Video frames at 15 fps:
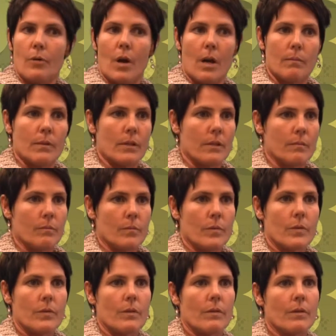
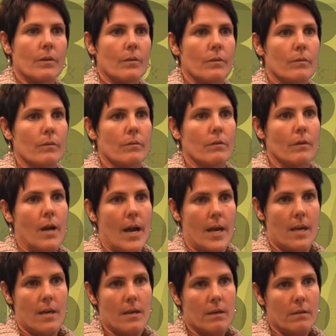problems, the
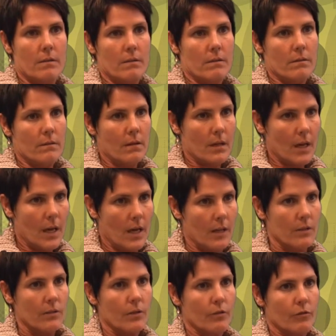right
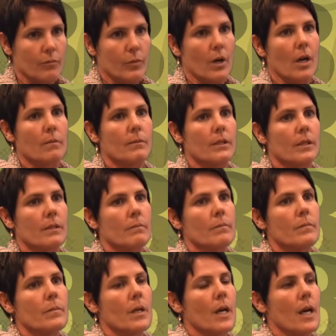kind of
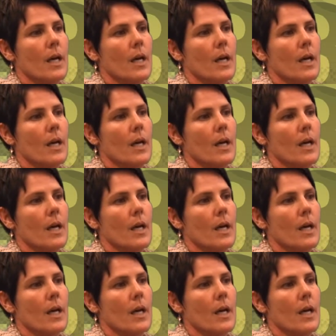problem.